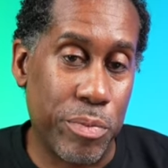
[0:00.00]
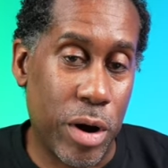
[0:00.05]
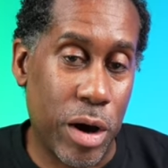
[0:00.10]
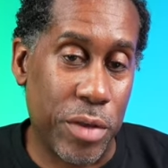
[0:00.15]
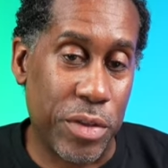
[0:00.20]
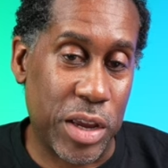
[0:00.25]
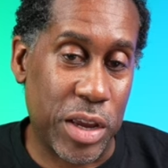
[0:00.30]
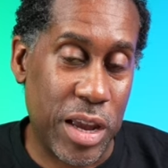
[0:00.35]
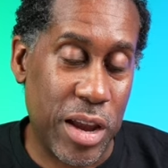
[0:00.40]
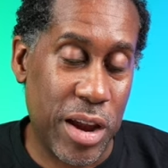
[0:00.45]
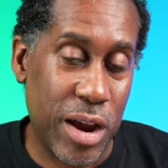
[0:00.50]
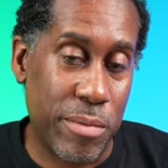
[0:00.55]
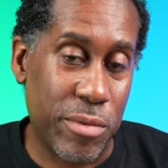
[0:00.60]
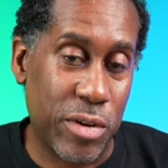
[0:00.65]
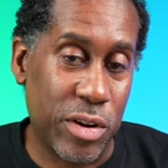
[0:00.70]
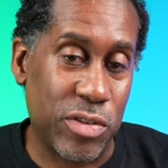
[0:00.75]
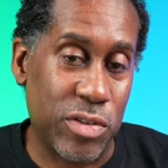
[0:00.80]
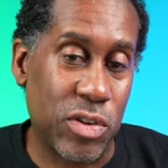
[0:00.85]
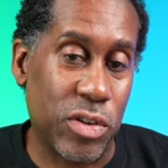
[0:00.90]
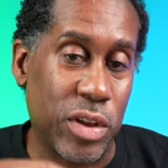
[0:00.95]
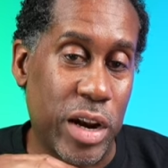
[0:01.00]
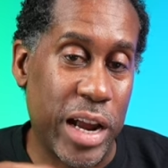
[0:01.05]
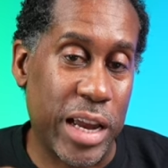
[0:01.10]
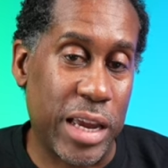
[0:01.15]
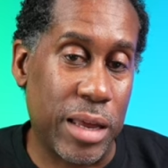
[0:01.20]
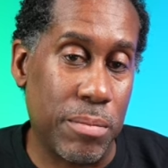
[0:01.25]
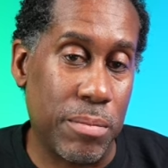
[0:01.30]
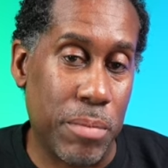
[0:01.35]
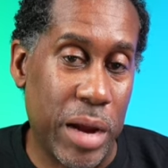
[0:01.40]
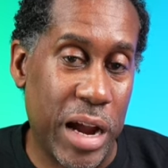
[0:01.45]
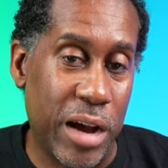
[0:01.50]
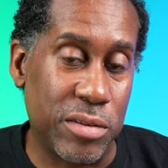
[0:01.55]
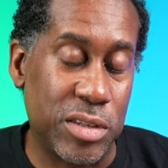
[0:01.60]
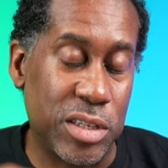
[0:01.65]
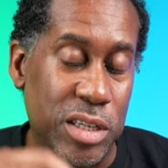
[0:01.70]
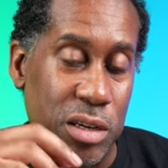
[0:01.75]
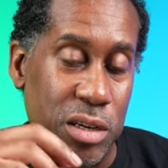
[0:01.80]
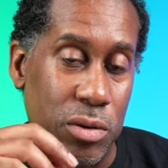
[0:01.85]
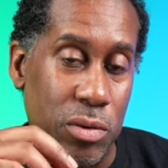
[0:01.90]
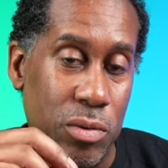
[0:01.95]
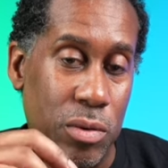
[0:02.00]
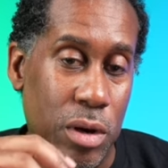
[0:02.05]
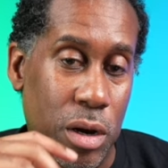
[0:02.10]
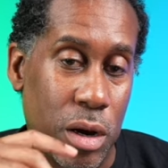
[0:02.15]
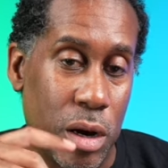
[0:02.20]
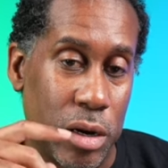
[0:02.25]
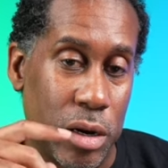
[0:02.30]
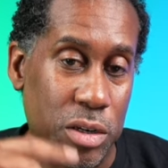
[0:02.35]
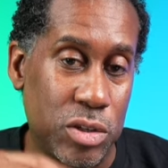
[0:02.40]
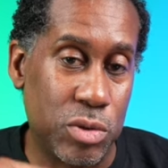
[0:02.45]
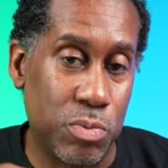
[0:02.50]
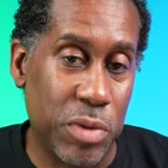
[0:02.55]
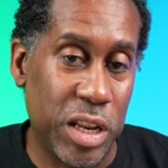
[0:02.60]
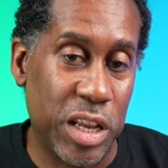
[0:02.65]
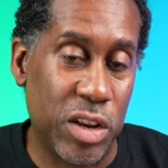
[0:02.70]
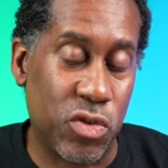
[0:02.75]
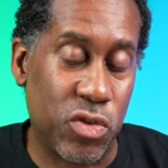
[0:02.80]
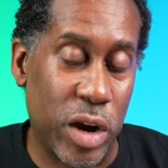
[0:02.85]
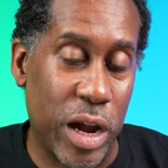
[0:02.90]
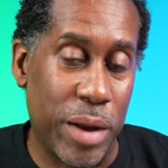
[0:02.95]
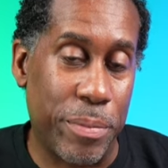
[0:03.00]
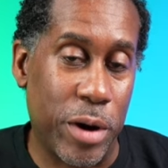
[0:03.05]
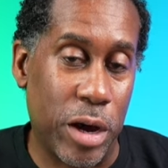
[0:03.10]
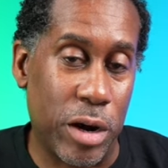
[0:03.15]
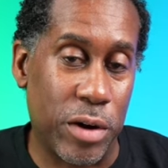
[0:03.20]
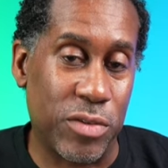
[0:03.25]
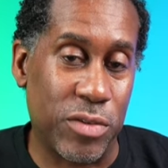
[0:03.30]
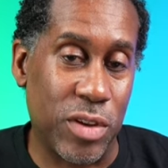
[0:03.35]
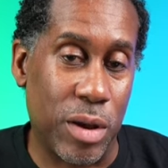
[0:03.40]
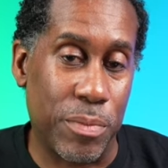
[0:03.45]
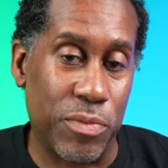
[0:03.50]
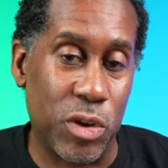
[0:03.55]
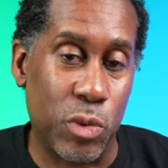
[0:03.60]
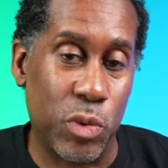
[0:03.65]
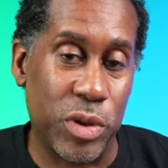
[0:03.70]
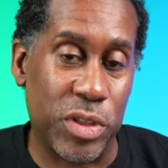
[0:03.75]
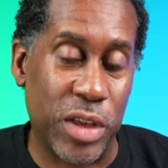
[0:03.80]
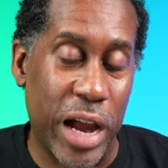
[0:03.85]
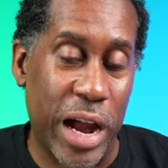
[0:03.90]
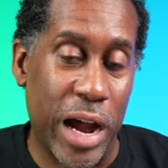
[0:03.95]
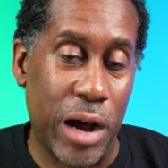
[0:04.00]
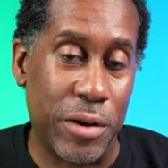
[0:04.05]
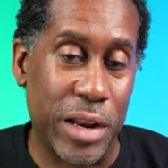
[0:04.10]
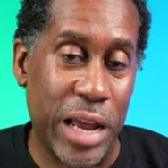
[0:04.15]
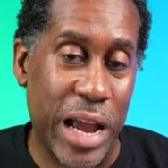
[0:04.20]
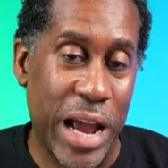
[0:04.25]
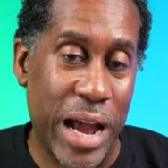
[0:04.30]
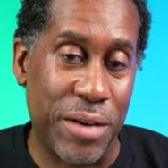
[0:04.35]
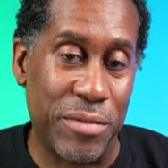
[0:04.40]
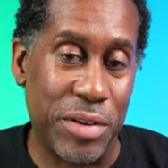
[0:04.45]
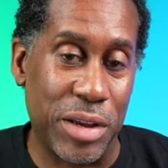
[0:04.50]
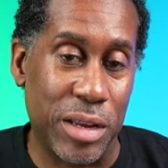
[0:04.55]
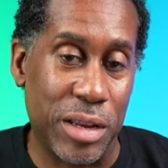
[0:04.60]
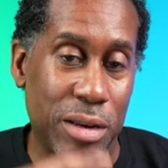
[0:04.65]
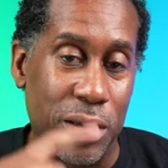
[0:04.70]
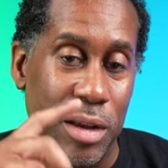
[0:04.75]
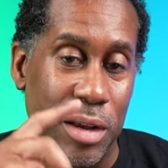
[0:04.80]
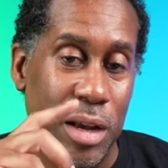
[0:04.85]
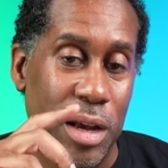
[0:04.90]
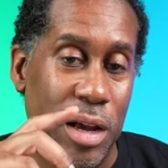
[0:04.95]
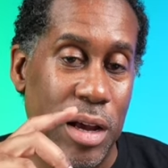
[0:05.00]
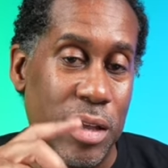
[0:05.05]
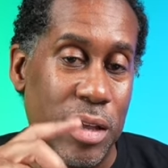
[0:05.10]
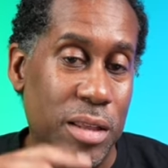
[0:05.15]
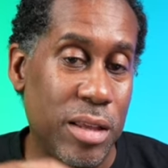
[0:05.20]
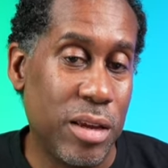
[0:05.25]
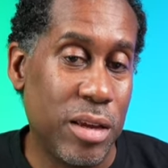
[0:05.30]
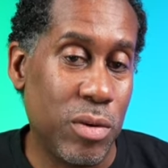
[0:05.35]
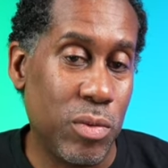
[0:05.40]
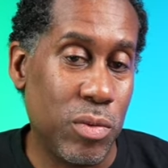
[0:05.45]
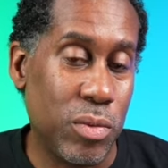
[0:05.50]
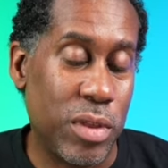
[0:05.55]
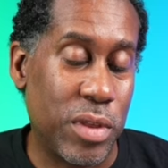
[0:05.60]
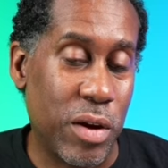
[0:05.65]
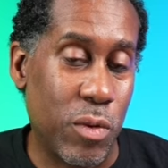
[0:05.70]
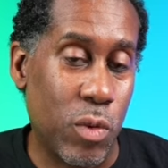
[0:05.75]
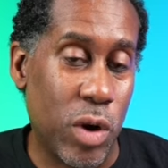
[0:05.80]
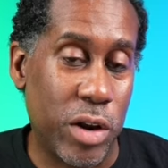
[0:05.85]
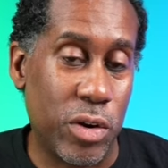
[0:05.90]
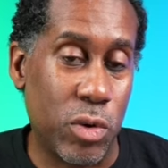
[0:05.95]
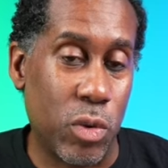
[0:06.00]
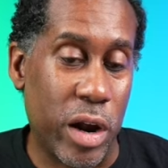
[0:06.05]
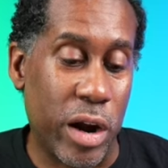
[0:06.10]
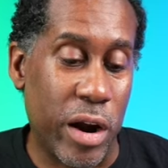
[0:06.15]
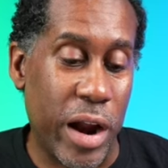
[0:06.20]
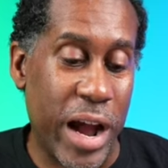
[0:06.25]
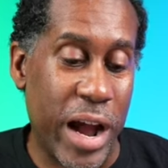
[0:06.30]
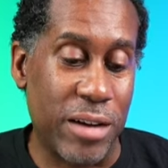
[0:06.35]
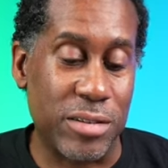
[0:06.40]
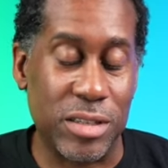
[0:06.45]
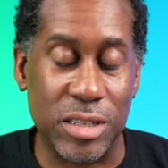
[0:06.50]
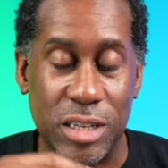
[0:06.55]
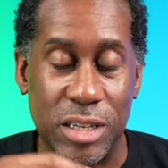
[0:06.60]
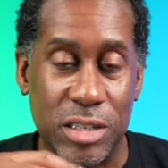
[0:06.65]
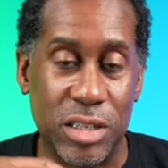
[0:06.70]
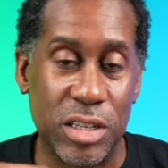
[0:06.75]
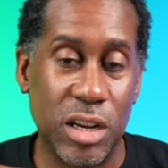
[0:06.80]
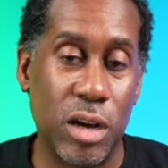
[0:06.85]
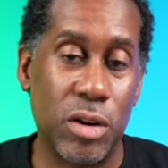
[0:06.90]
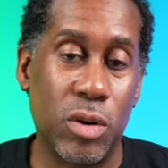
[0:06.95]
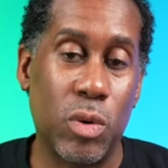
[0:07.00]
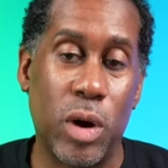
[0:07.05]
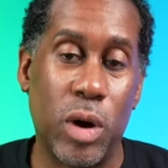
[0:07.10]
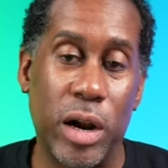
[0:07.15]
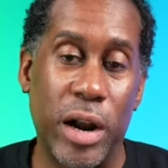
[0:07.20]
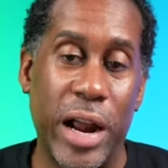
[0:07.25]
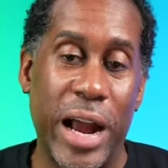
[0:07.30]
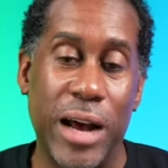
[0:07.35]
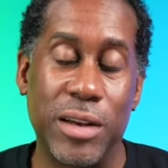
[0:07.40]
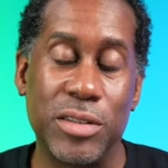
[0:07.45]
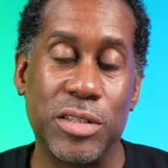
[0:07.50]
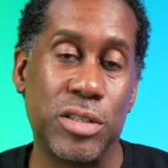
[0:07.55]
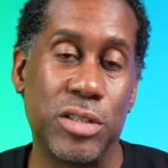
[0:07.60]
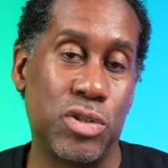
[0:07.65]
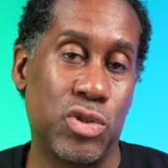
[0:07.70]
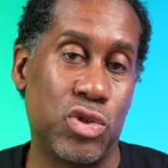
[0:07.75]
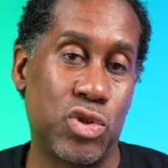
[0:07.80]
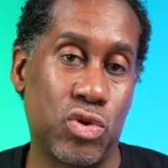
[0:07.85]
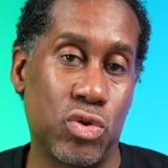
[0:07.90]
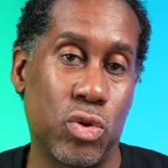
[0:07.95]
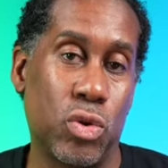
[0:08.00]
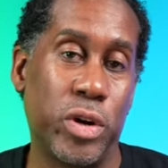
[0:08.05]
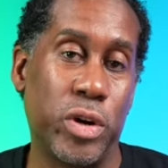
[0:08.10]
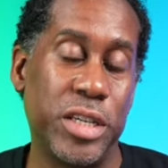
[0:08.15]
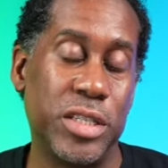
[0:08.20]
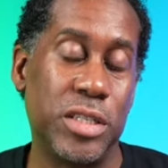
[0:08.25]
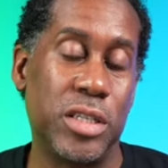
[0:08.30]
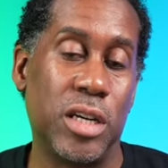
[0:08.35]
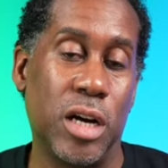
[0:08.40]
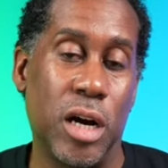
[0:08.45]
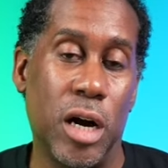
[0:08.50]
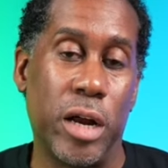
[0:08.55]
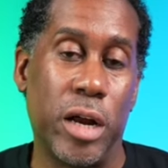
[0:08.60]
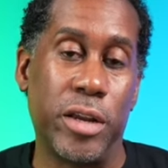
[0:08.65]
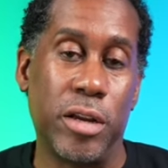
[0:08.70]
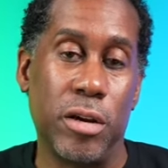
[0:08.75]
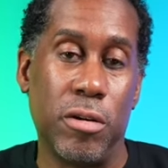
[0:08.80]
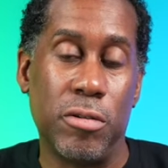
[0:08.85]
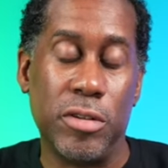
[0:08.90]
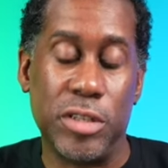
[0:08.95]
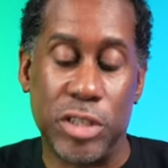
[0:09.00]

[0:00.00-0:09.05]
on the camera so that I can mount it on a mini tripod or something without having the that underwater housing because the underwater housing destroys the audio.